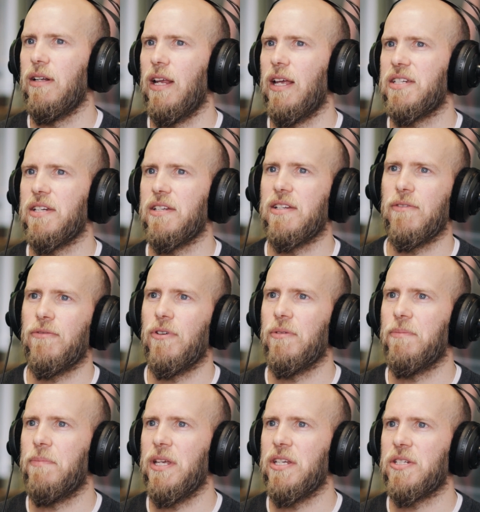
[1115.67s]
is a
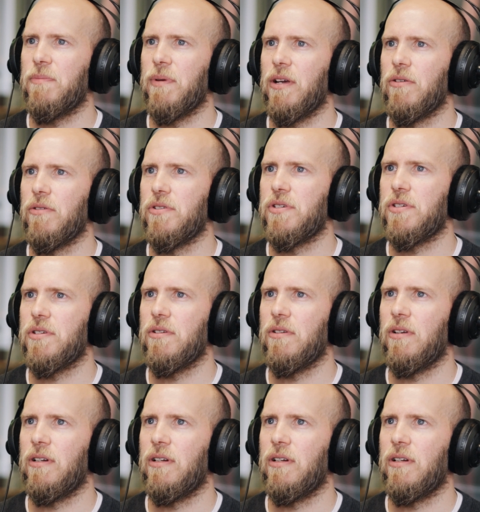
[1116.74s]
different beast because